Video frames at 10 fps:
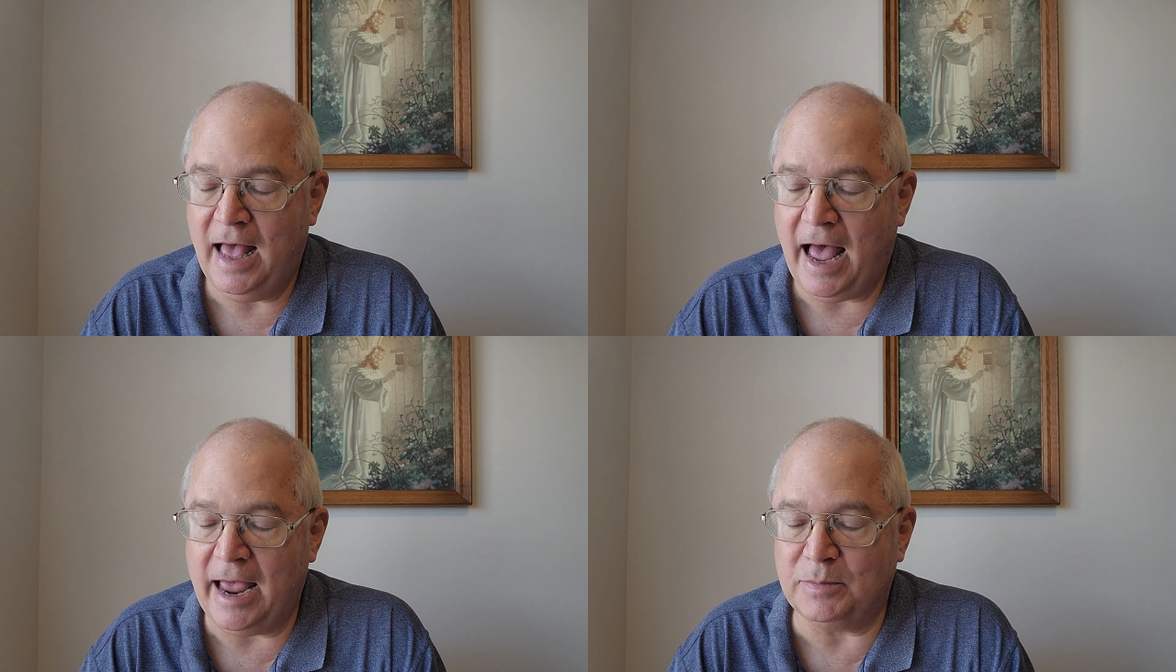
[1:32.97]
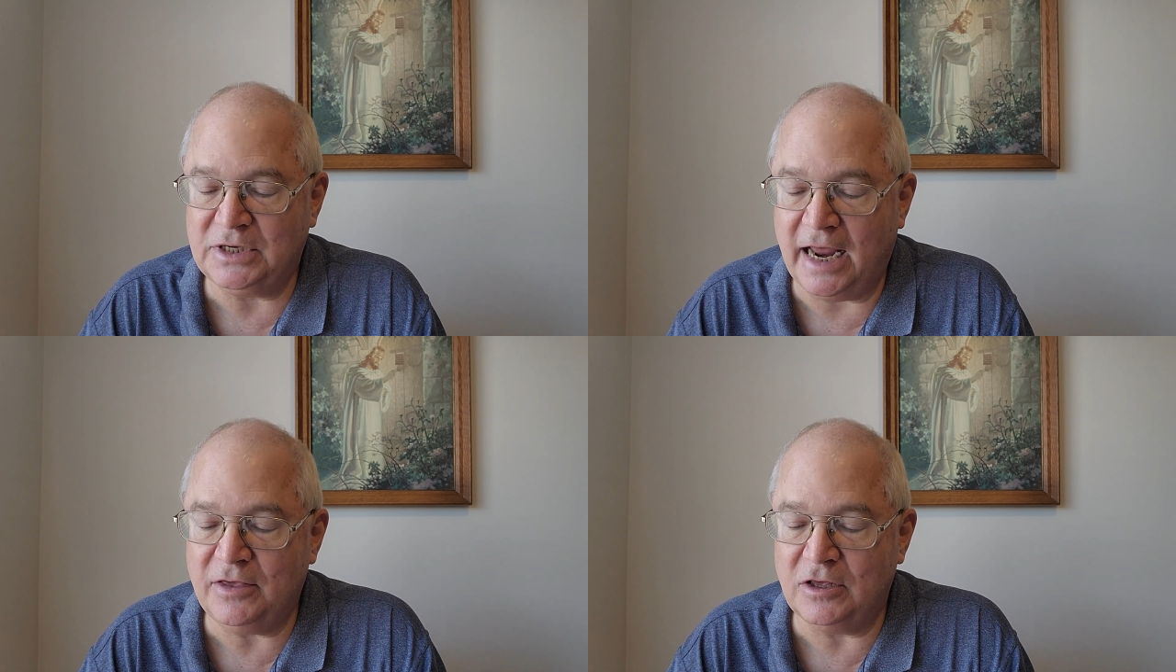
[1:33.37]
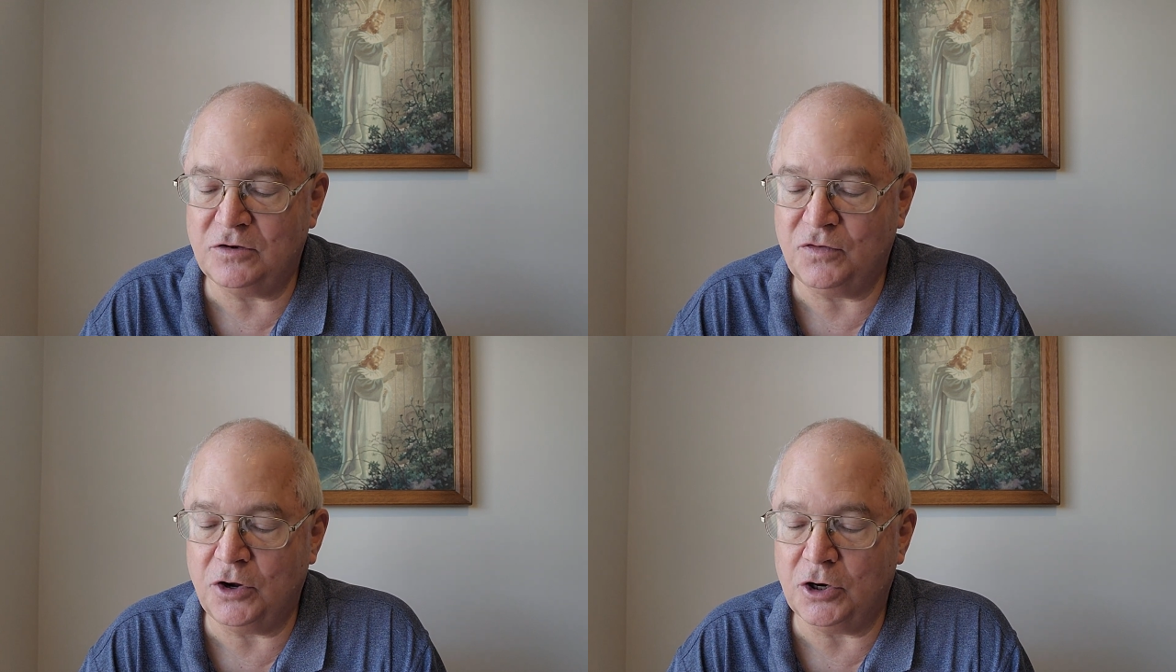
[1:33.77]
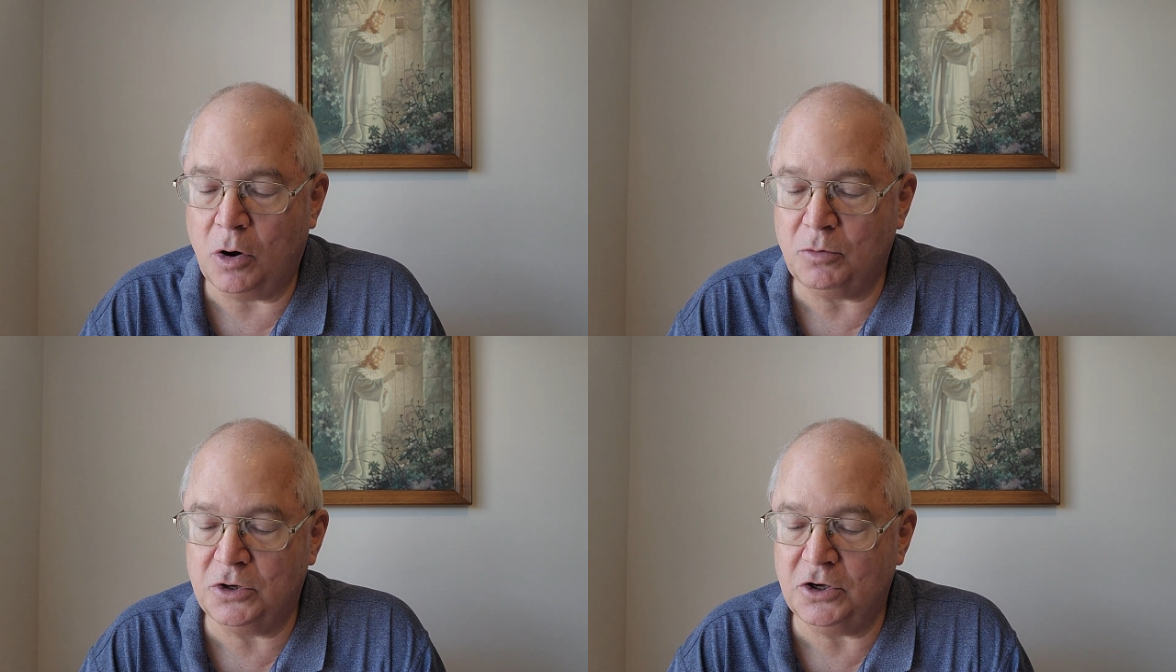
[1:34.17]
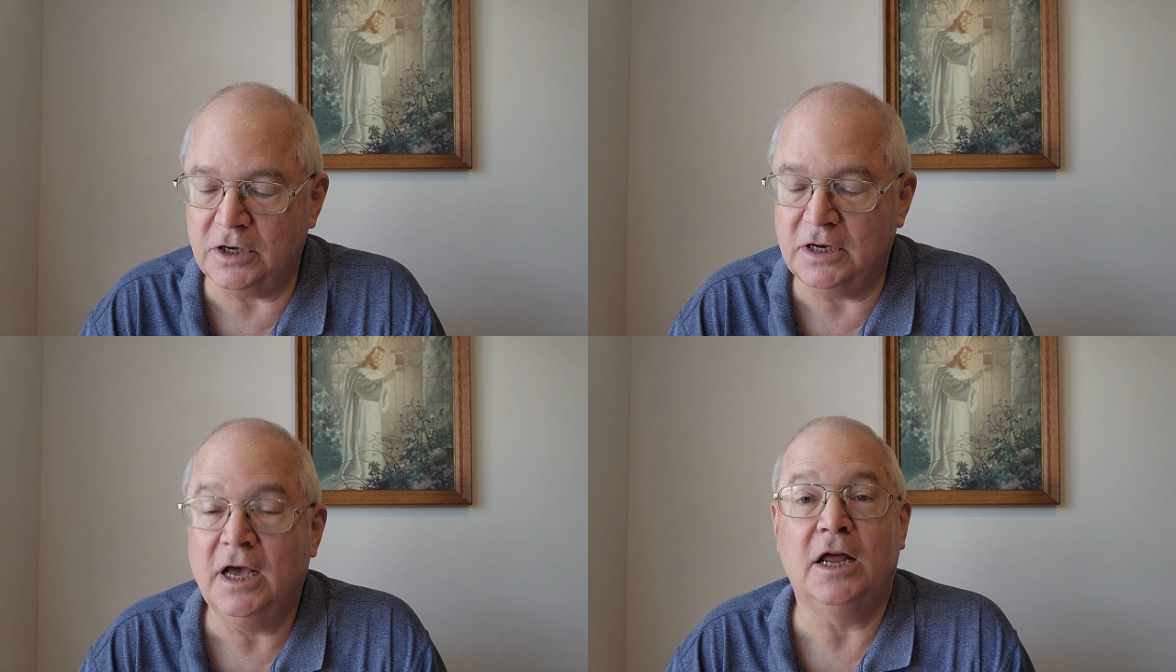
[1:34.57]
I am saying this for your own
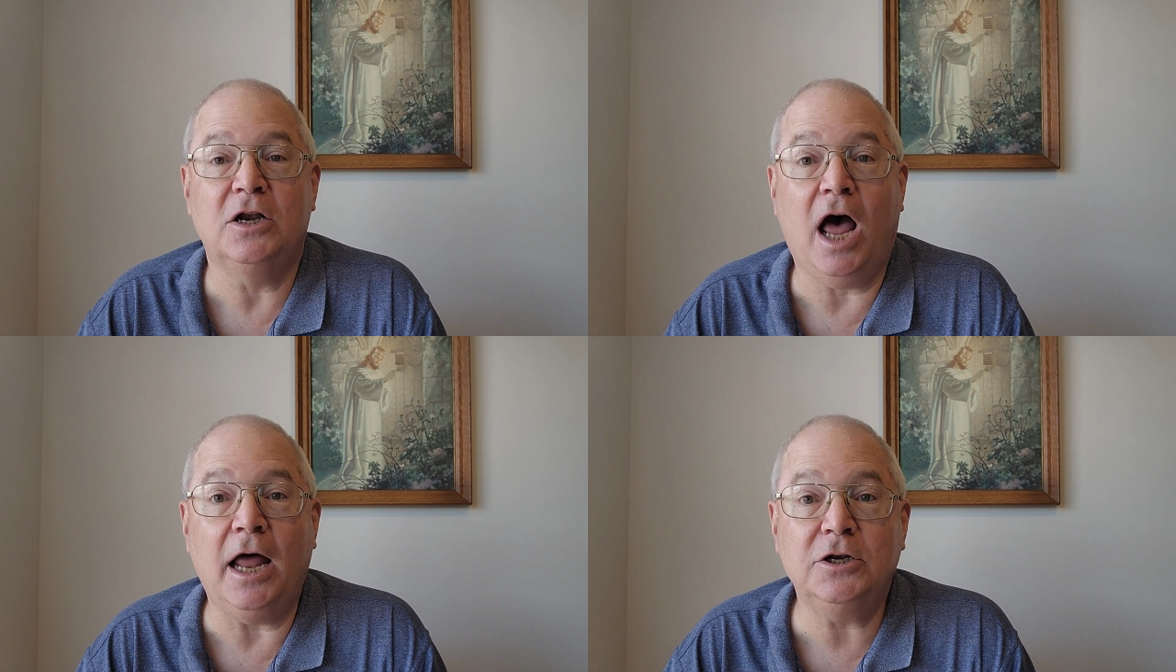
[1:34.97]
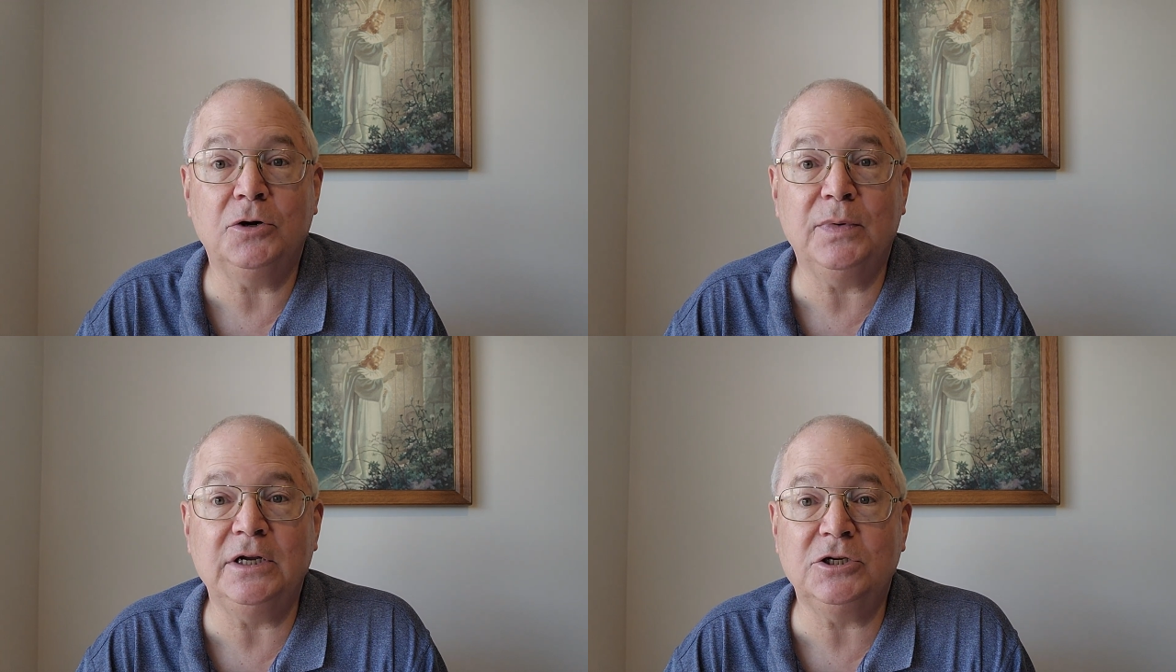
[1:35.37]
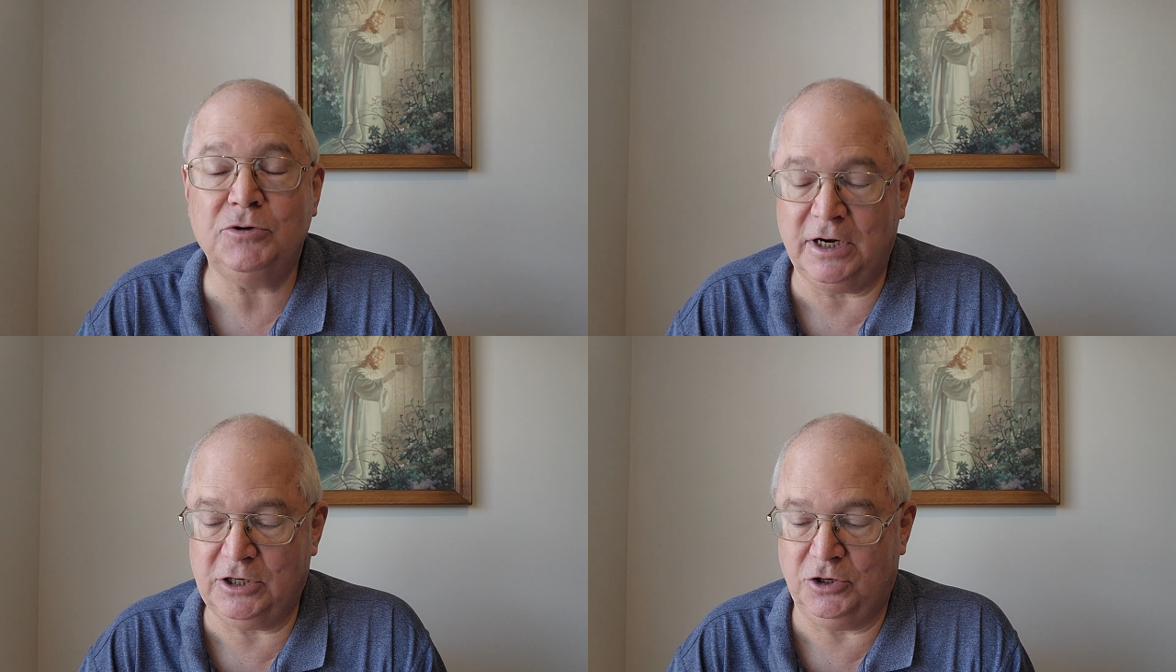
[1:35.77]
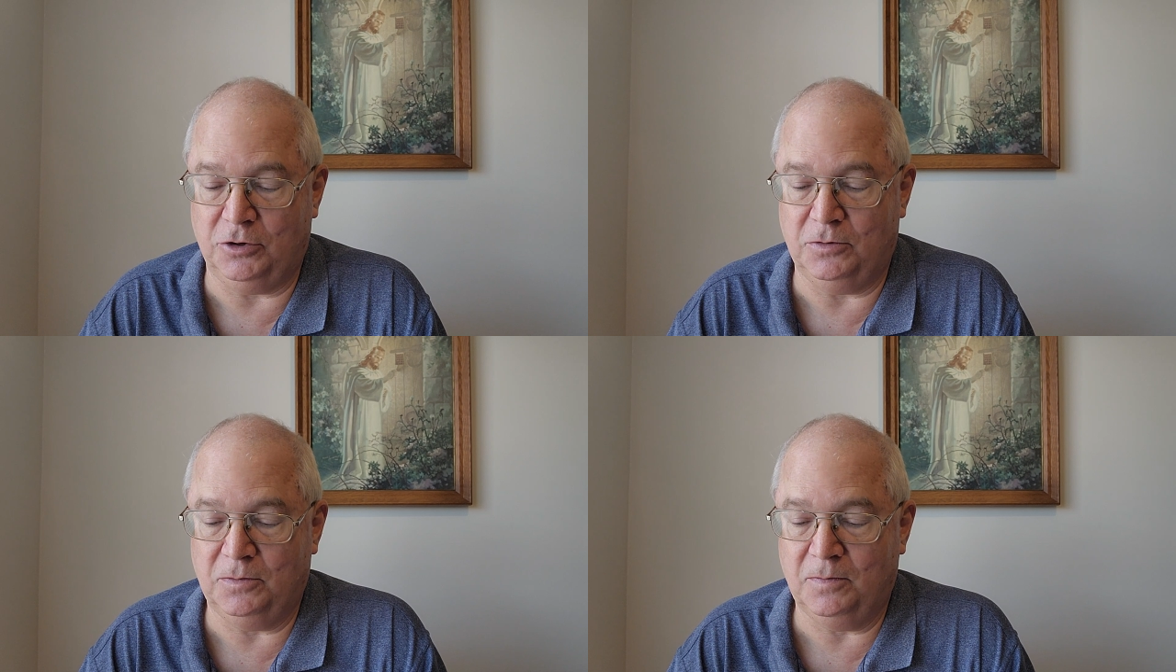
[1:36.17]
good, not to restrict you,